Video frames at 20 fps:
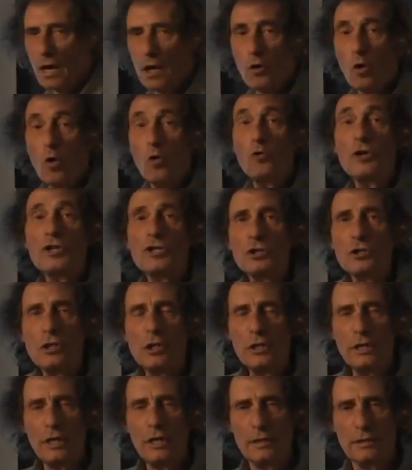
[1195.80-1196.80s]
are
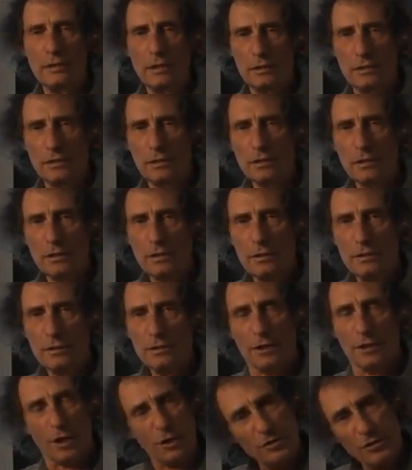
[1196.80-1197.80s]
originally identical.
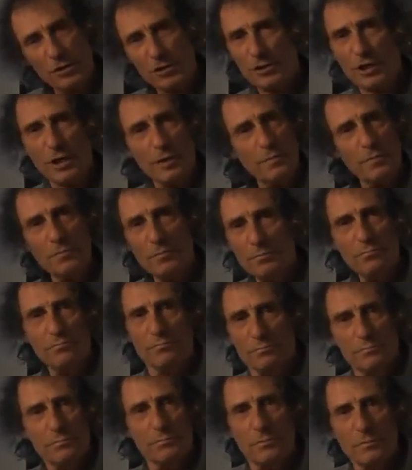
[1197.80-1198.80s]
They are the same
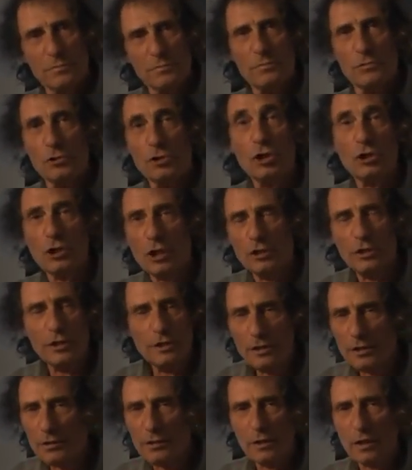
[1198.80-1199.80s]

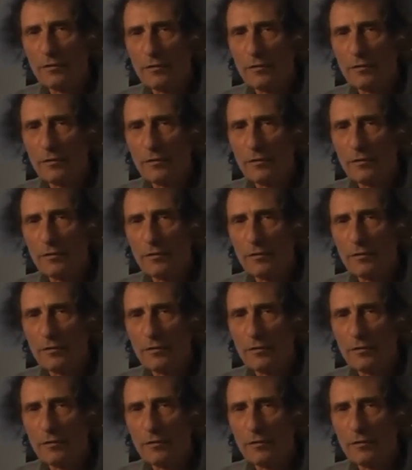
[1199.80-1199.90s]
genetically.